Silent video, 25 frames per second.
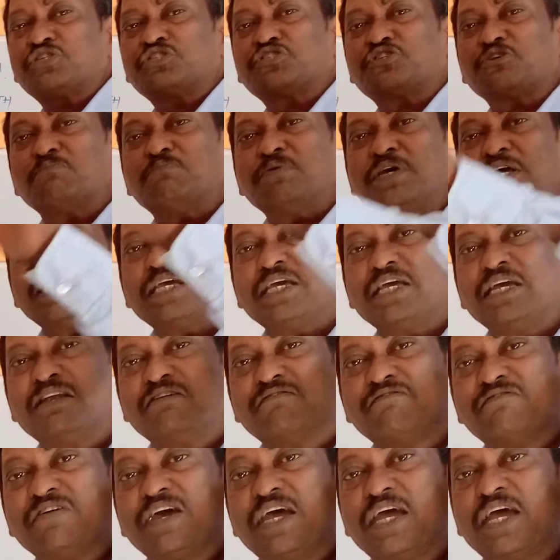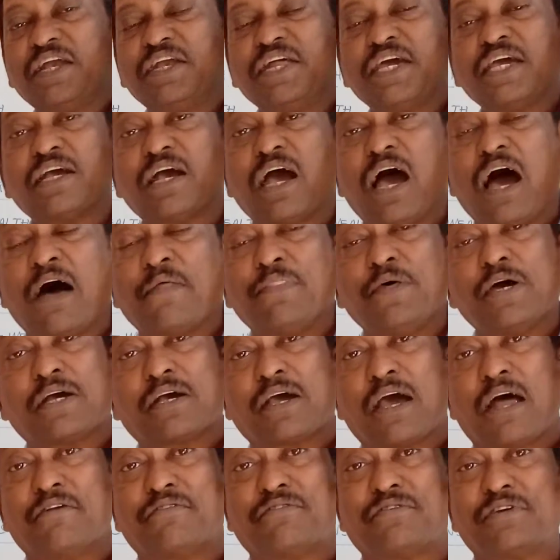to be invading other
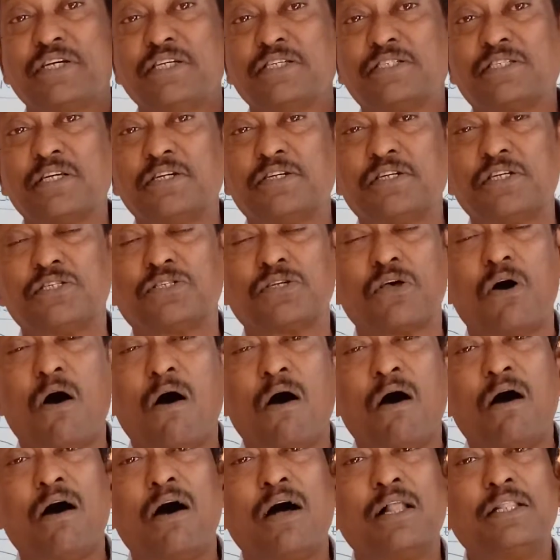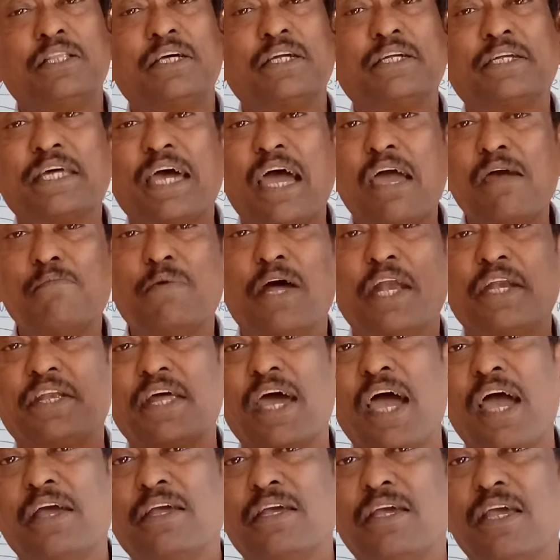countries. It is all the time
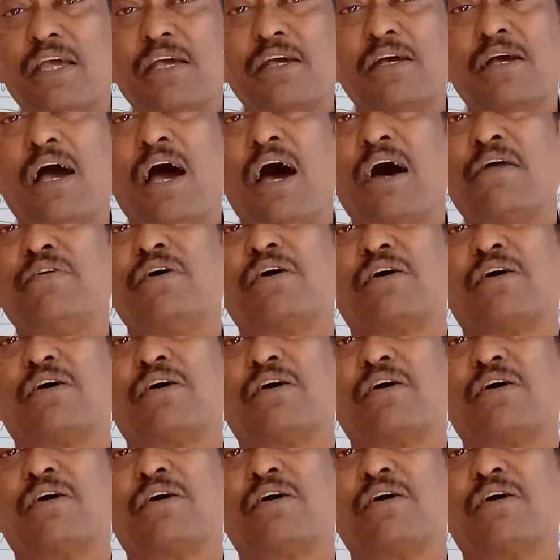attacking other